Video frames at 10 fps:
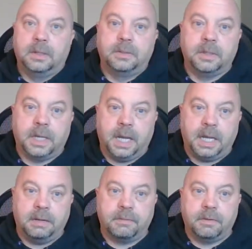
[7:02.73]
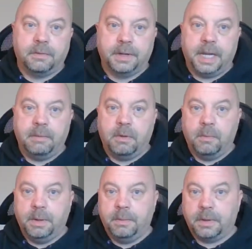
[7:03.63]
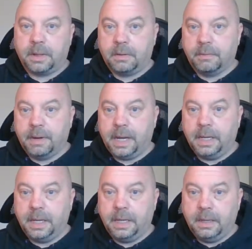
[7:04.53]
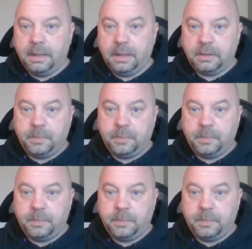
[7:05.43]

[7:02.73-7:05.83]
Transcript: to kind of create what we want to create. And it, it